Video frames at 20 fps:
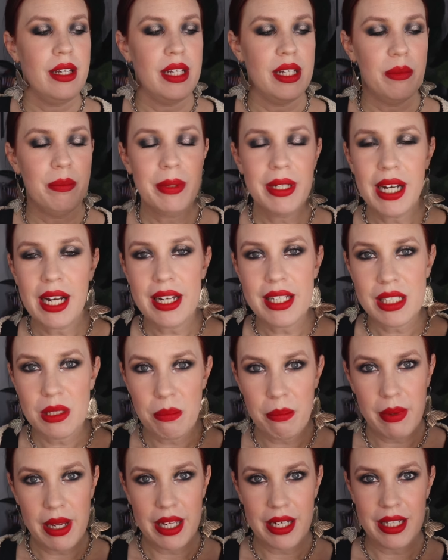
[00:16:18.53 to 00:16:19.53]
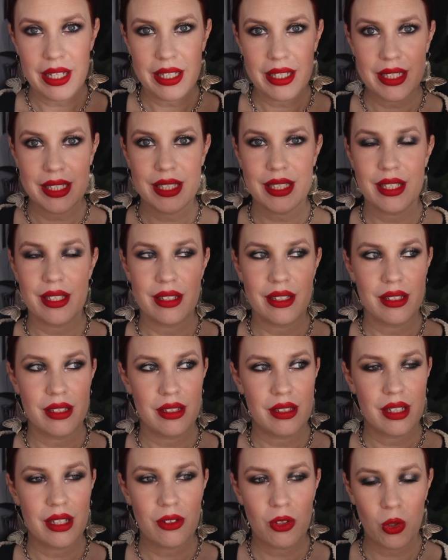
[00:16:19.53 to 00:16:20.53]
EM Cosmetics
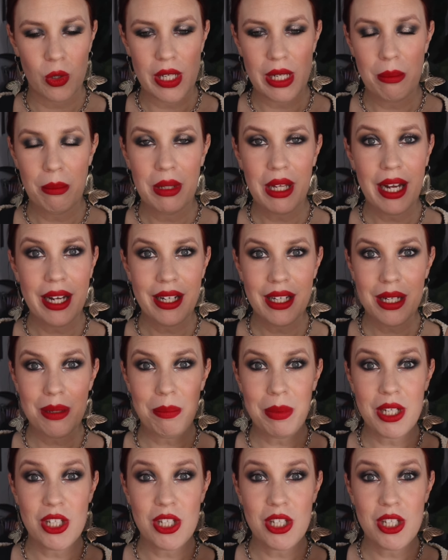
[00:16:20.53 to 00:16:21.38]
cream lineup